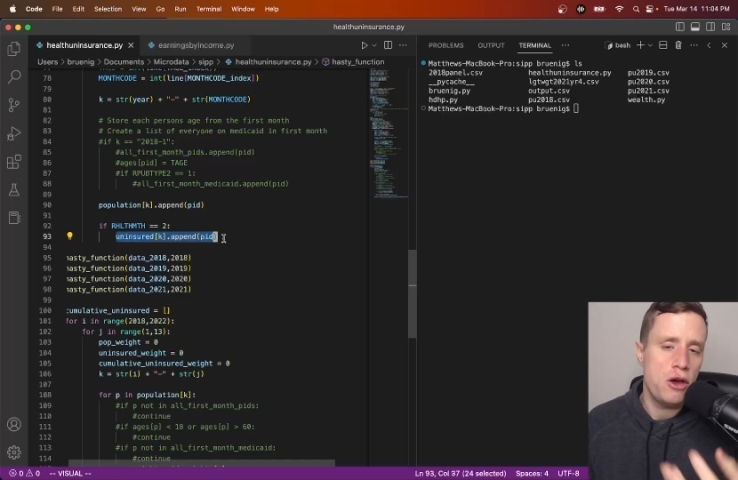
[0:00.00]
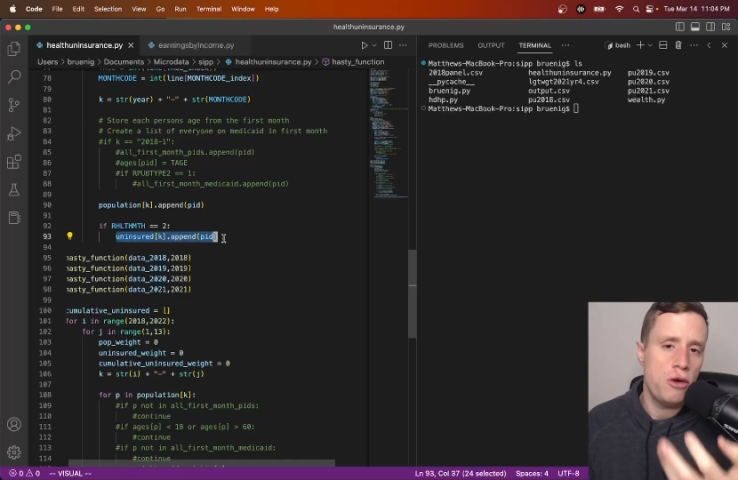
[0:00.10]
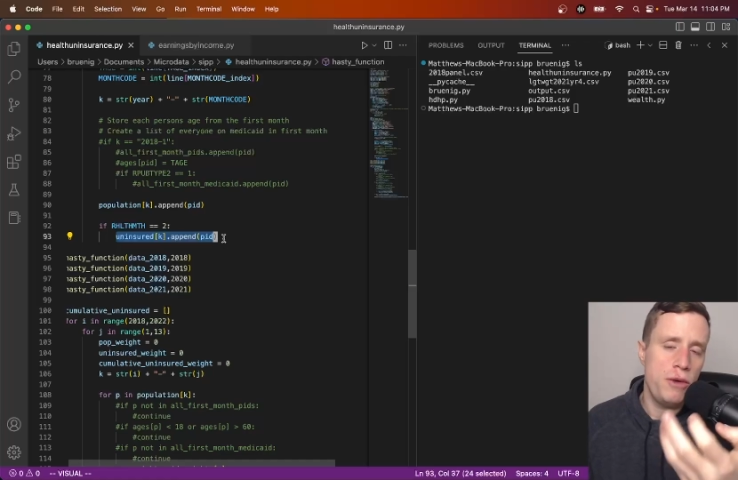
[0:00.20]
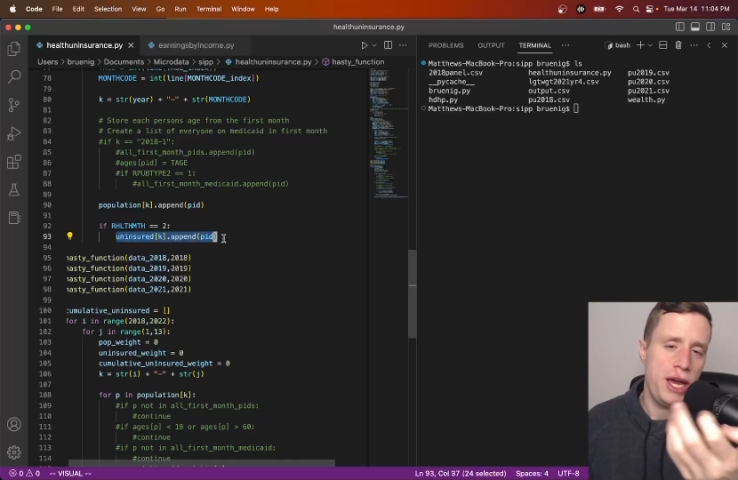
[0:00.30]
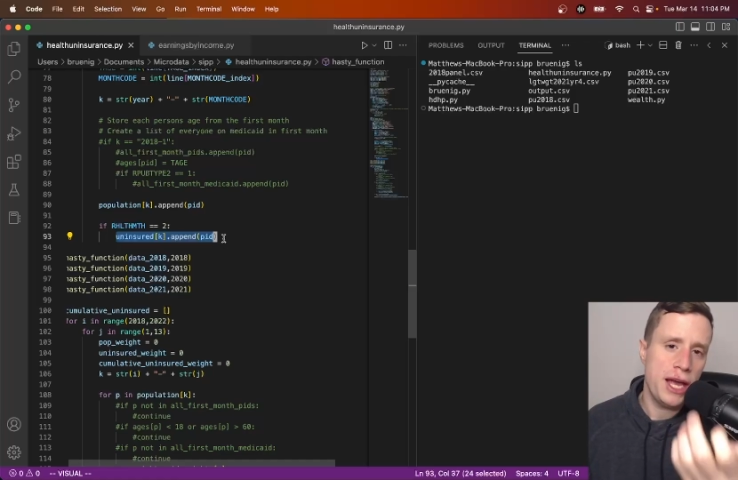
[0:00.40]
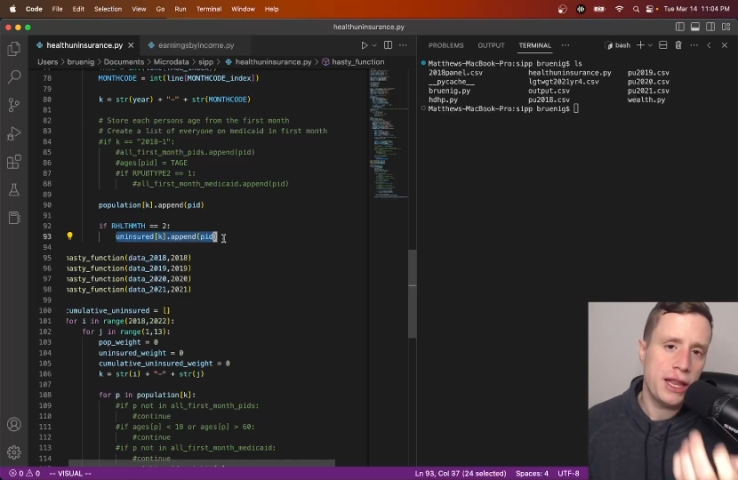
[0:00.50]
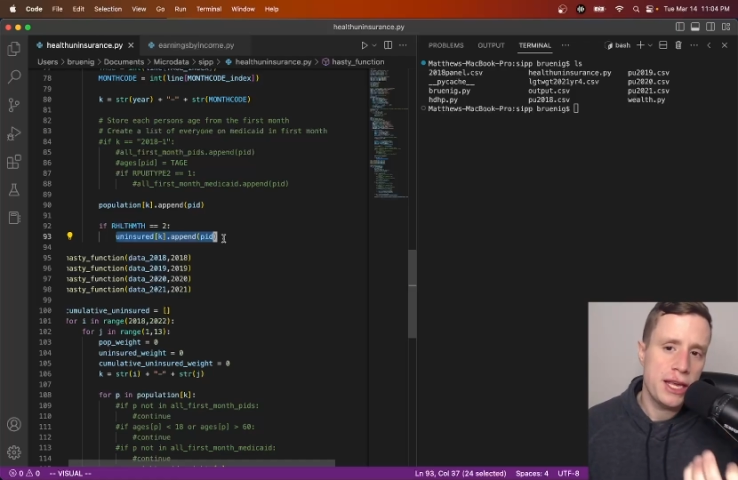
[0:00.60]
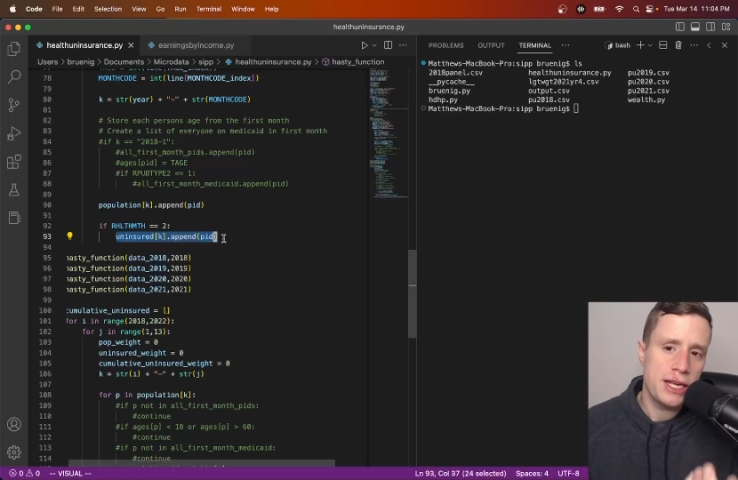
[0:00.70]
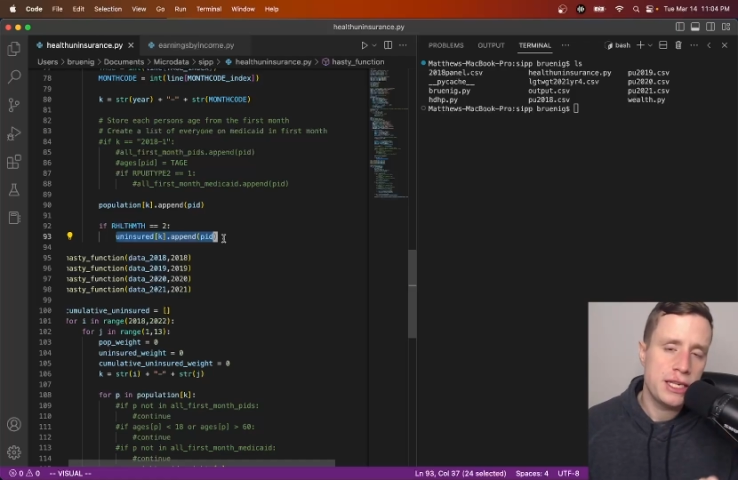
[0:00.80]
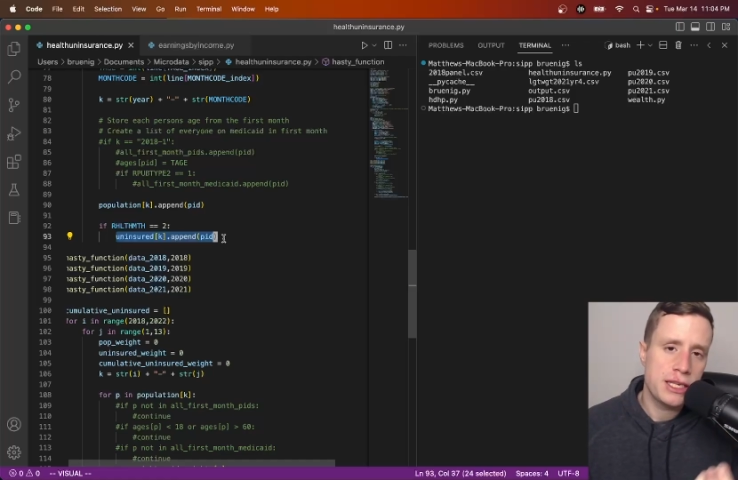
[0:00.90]
we get
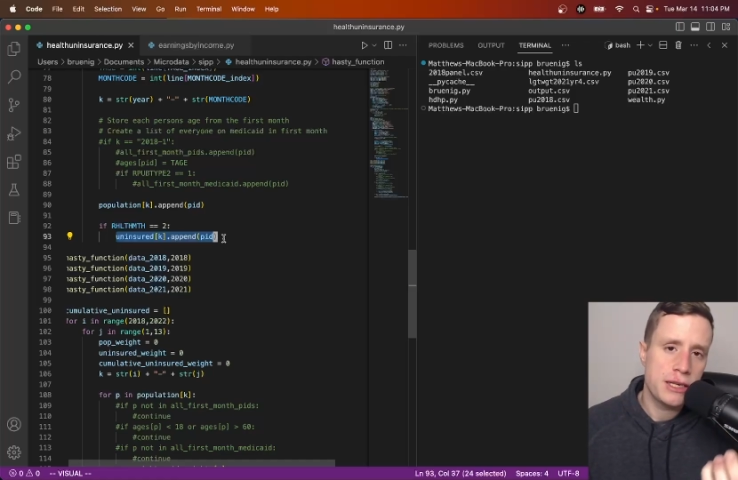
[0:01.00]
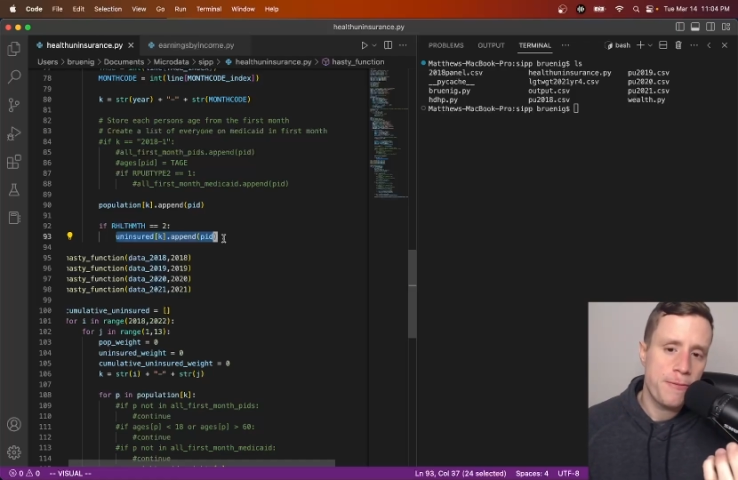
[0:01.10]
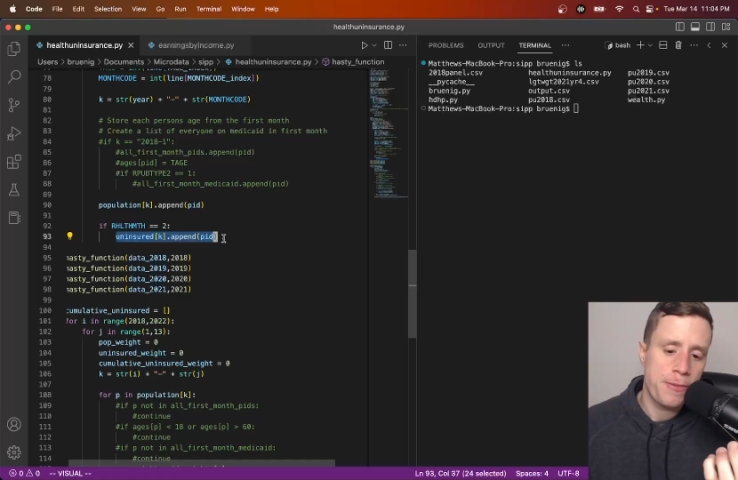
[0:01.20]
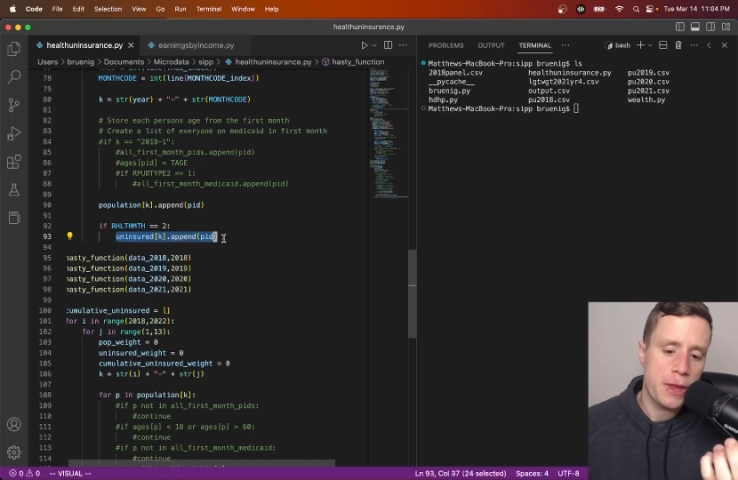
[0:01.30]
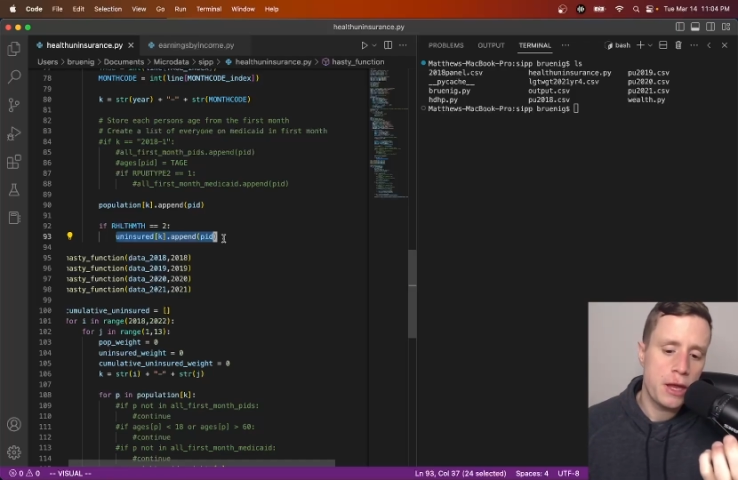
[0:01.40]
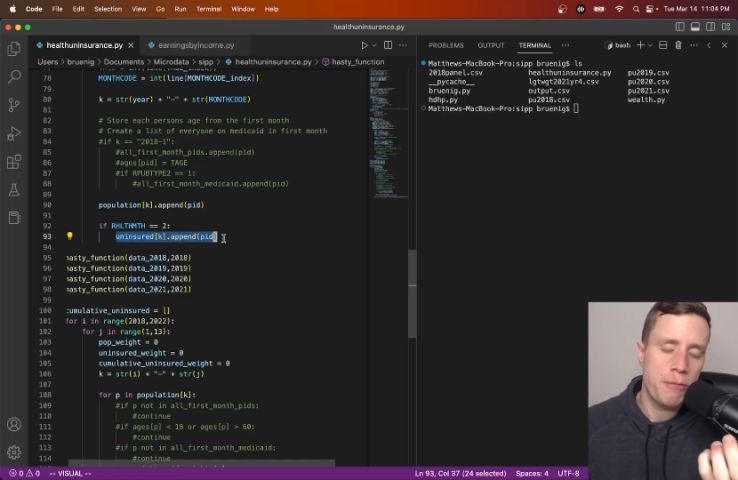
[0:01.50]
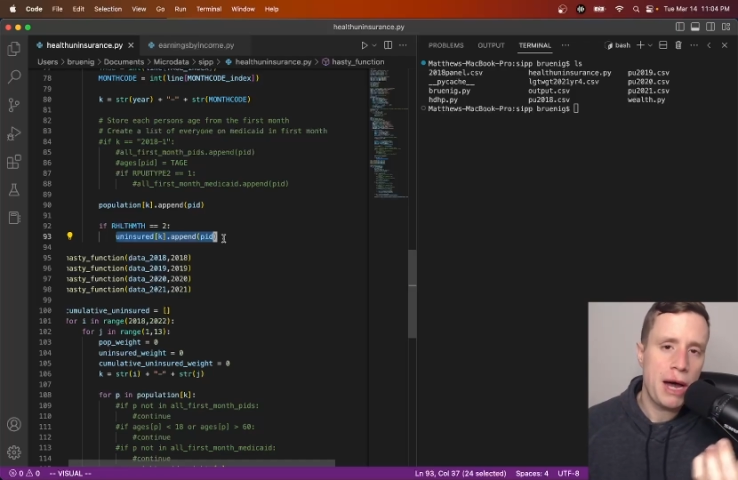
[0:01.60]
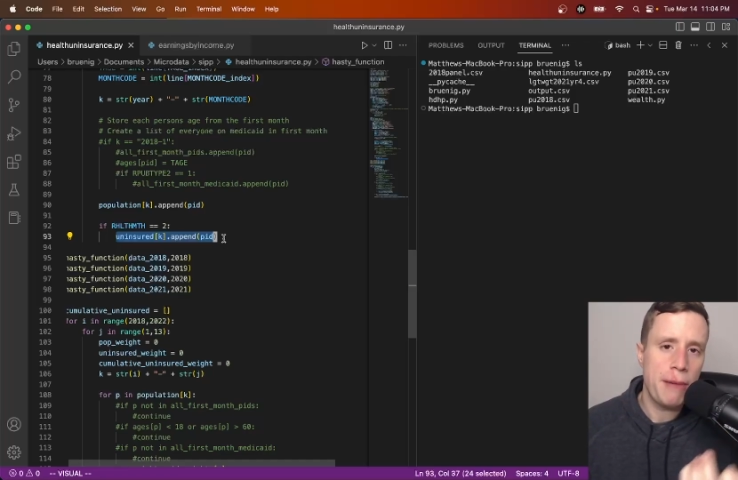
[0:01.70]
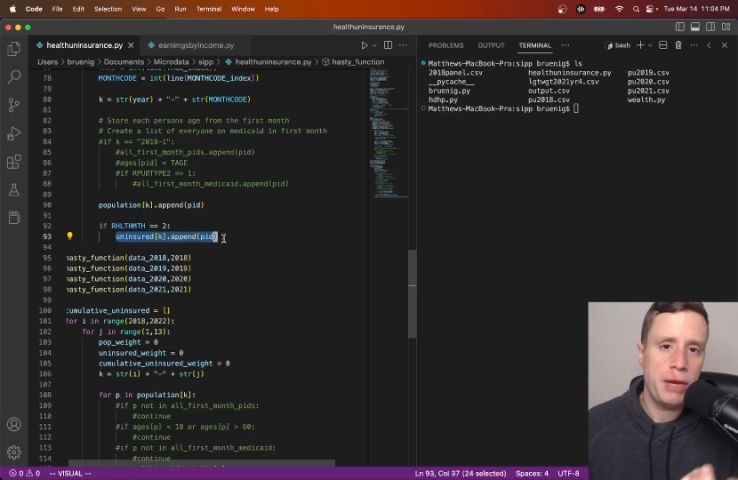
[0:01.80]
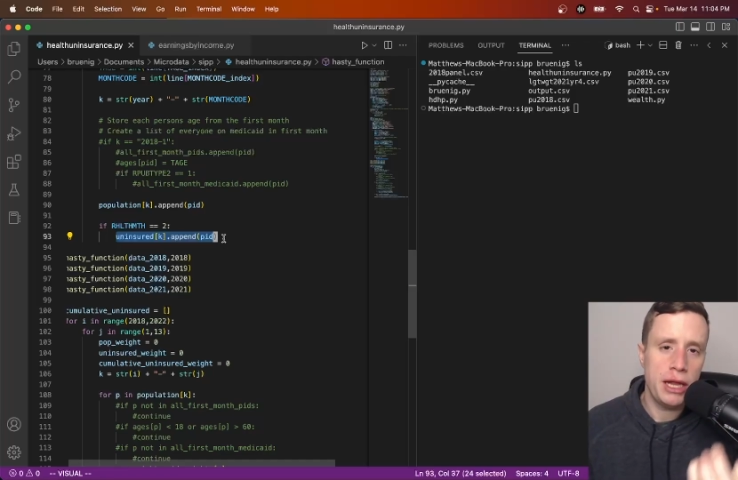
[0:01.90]
this
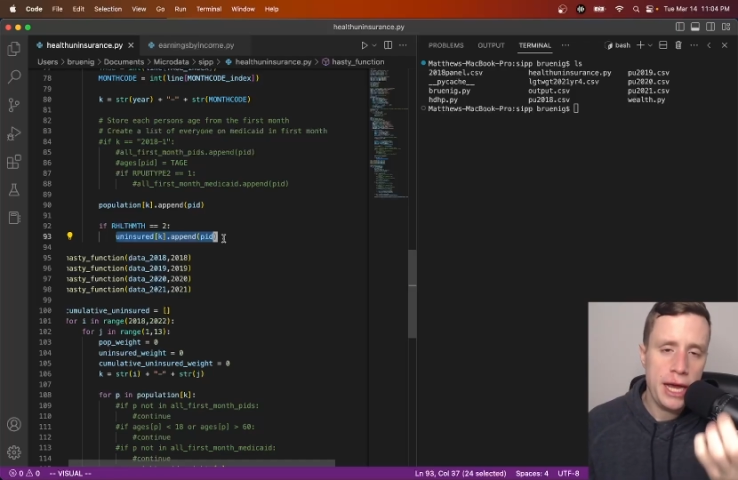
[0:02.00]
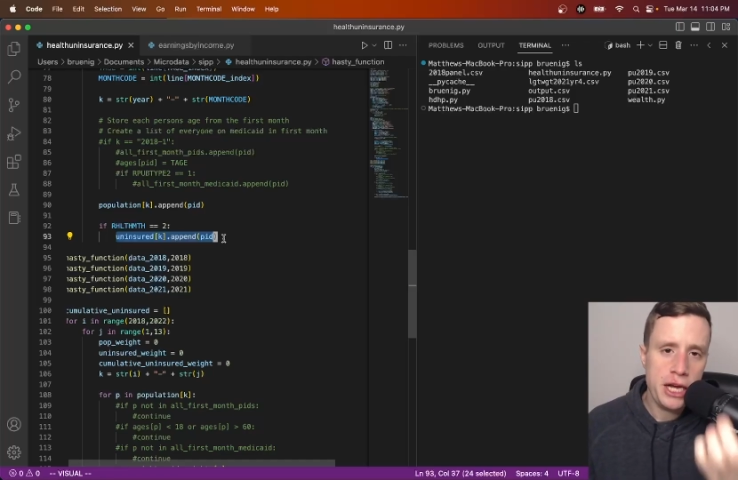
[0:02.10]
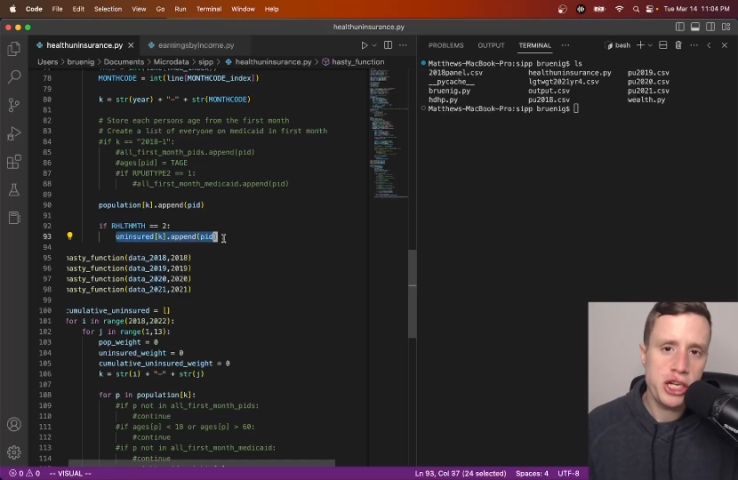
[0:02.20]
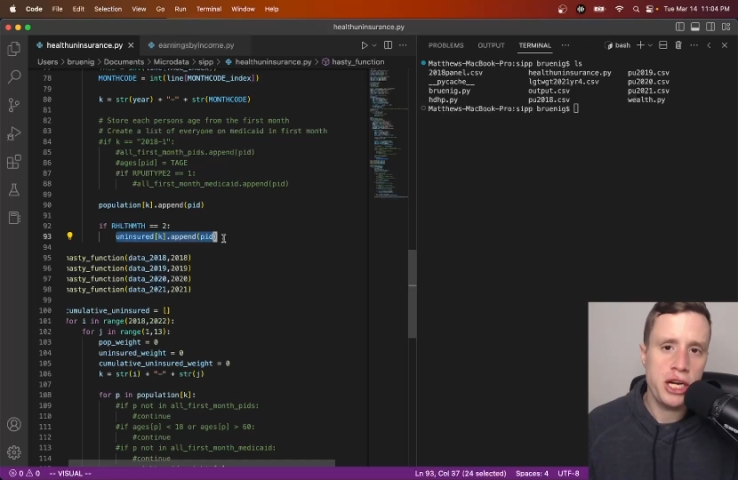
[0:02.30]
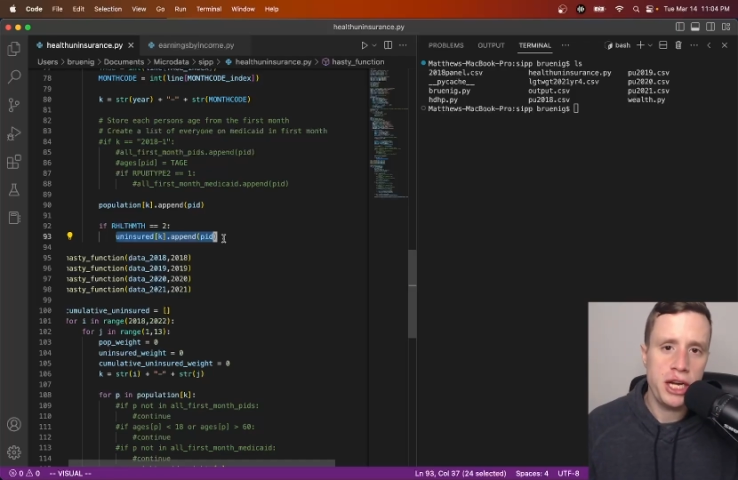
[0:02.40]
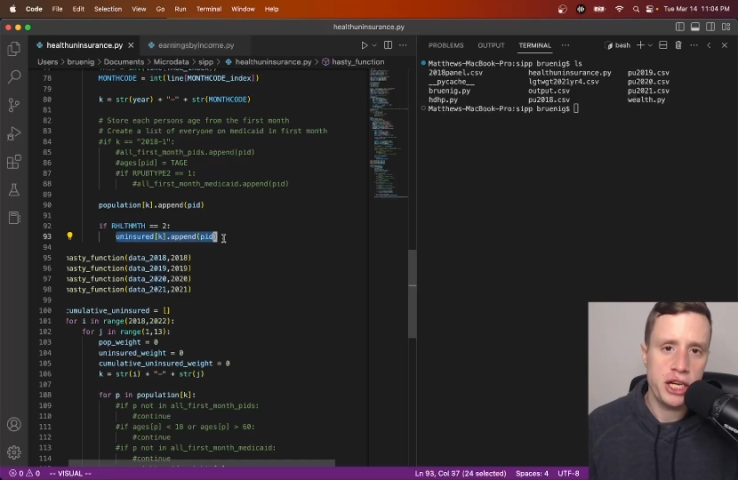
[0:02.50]
population